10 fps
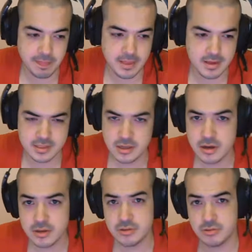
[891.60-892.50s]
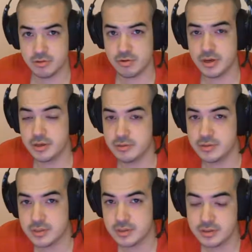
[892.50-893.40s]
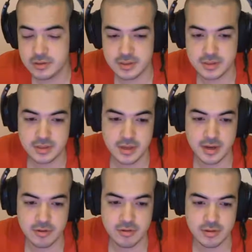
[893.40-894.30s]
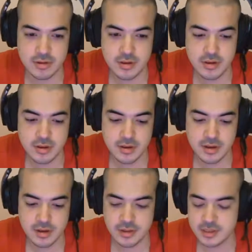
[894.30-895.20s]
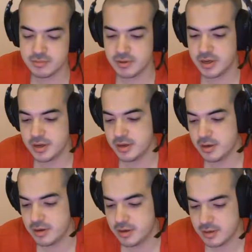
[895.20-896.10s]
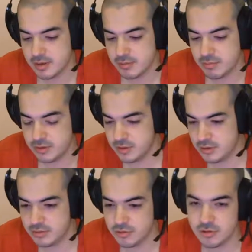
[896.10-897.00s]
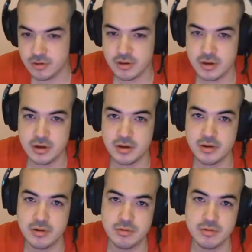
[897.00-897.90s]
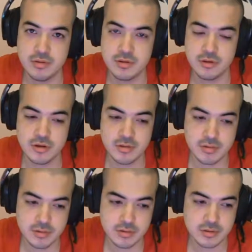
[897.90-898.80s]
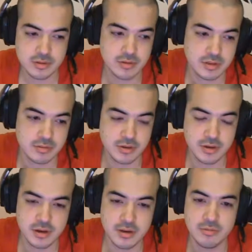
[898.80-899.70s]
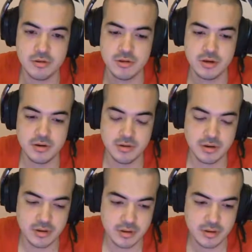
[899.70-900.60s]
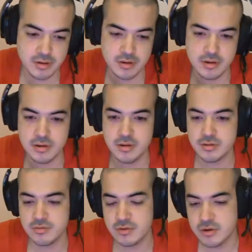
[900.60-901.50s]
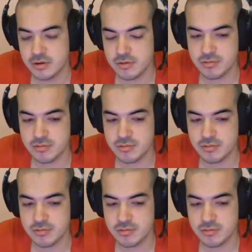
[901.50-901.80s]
it's hard to acquire new skills, actually. And that's why we need to share with each other. So that's why I'm sharing a lot of knowledge